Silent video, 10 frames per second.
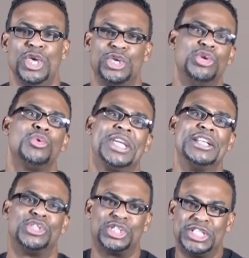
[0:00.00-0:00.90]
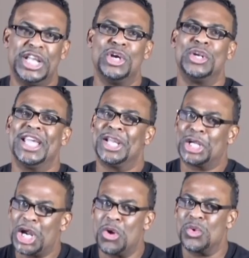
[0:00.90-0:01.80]
you can still
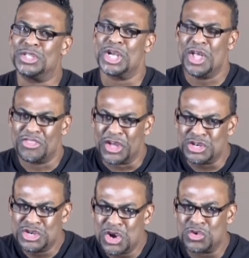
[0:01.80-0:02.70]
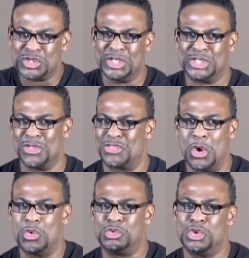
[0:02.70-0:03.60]
encourage the nurses and
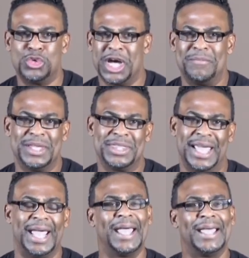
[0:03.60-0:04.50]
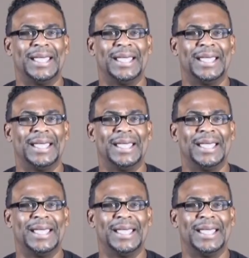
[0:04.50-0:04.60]
those who come in there.